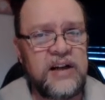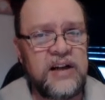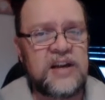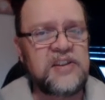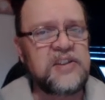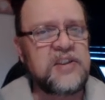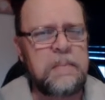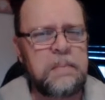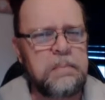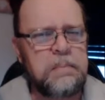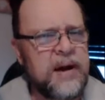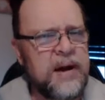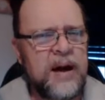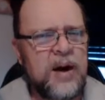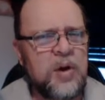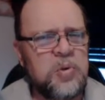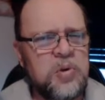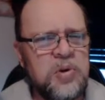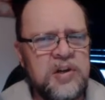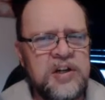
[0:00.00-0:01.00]
on the
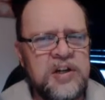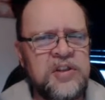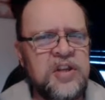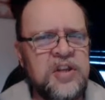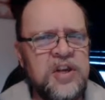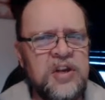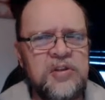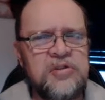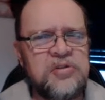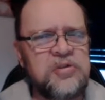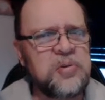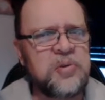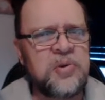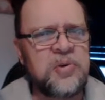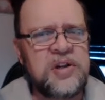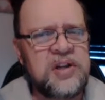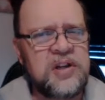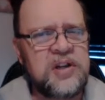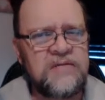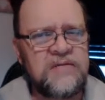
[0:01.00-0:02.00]
power and the
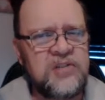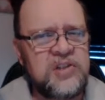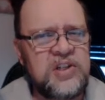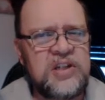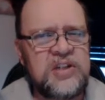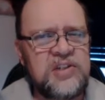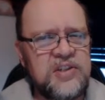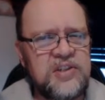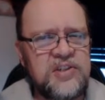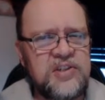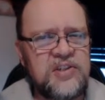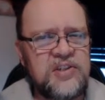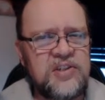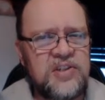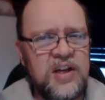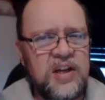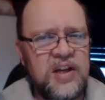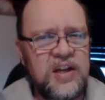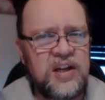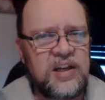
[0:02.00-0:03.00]
authority of
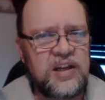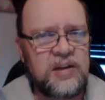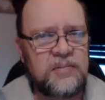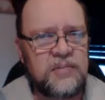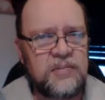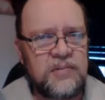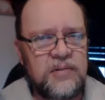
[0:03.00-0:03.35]
Jesus' name.